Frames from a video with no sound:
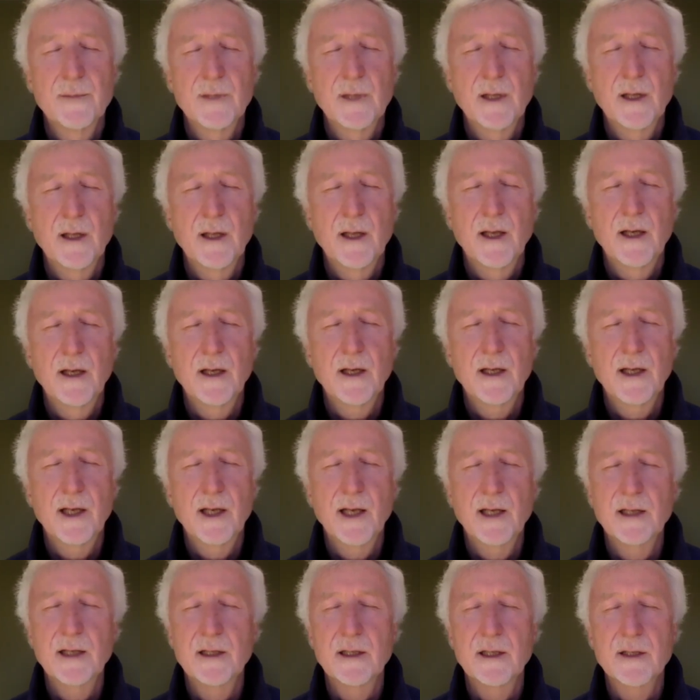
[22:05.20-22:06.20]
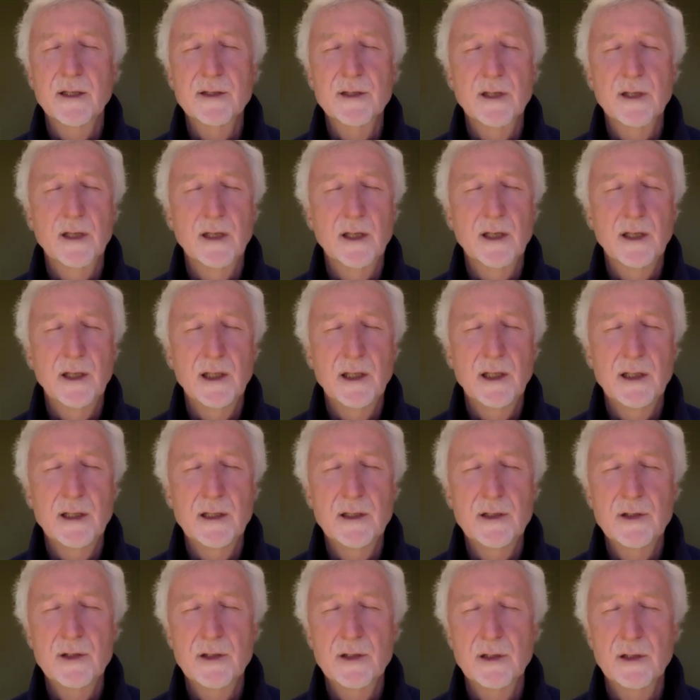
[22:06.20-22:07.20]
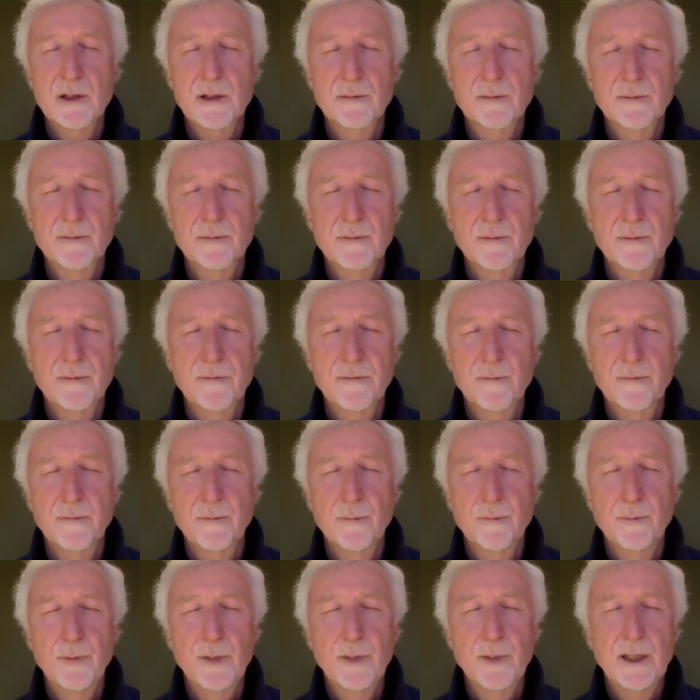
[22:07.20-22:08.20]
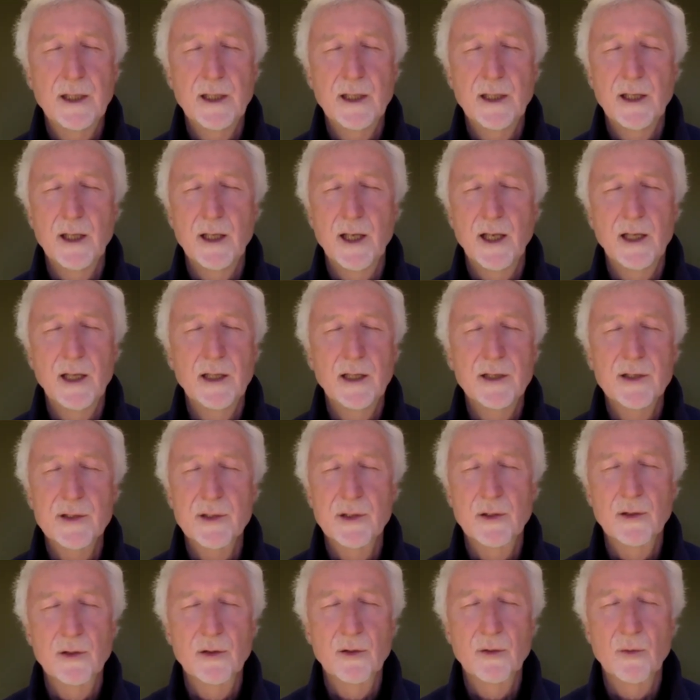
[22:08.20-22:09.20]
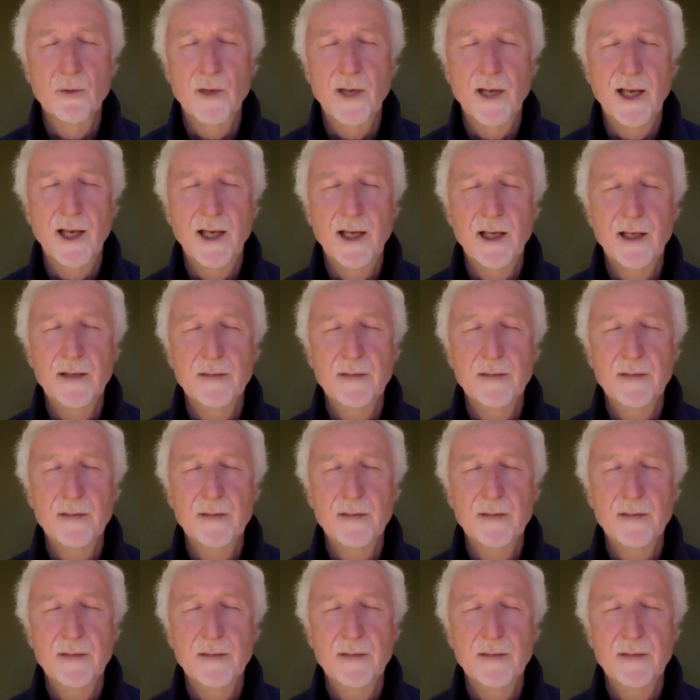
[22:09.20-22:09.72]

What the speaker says: And again, it doesn't need to be any certain way.